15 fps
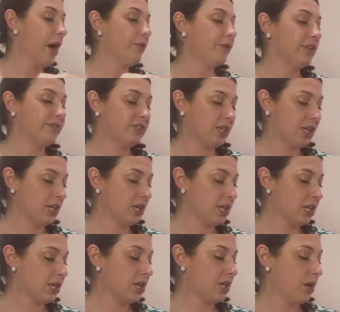I would love to
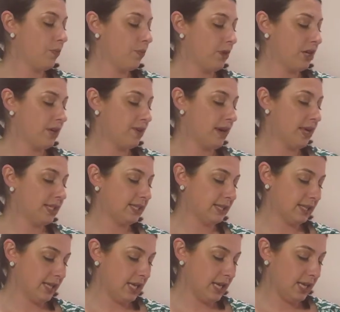hear what you guys
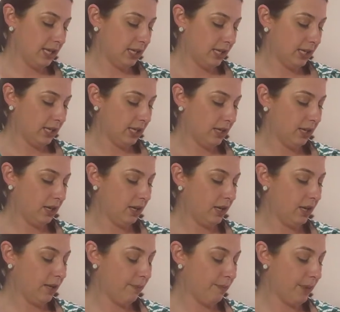think
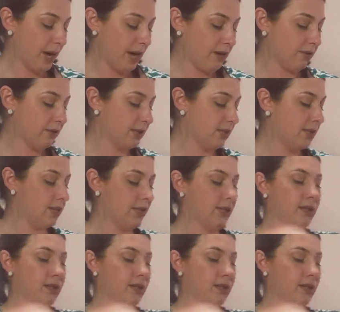about